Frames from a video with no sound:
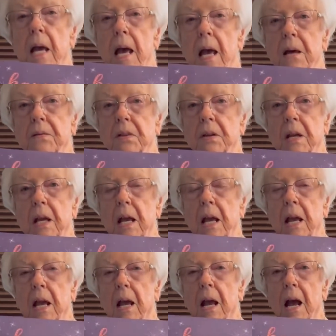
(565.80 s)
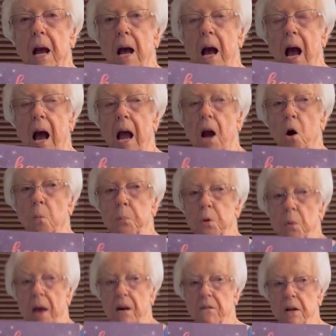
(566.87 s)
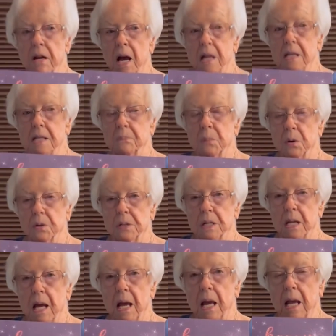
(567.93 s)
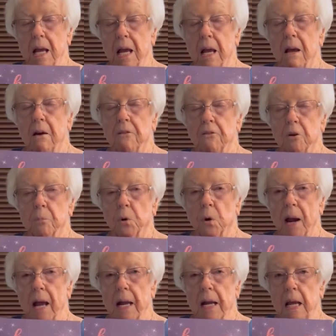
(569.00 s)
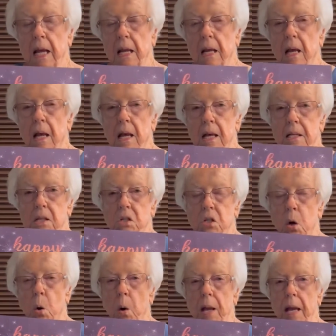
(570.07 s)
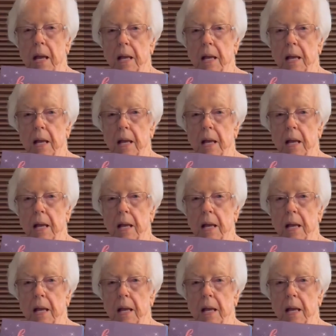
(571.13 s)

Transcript: Anthony. I hope you have a nice birthday from Granny and Zoe.